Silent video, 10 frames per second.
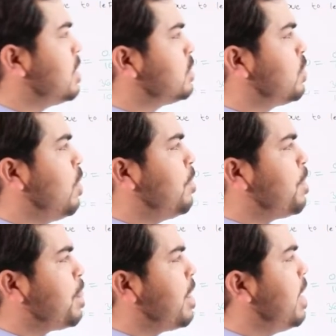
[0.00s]
So
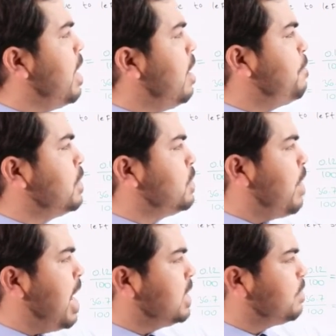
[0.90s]
if you
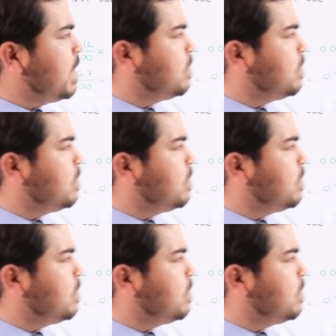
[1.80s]
divide by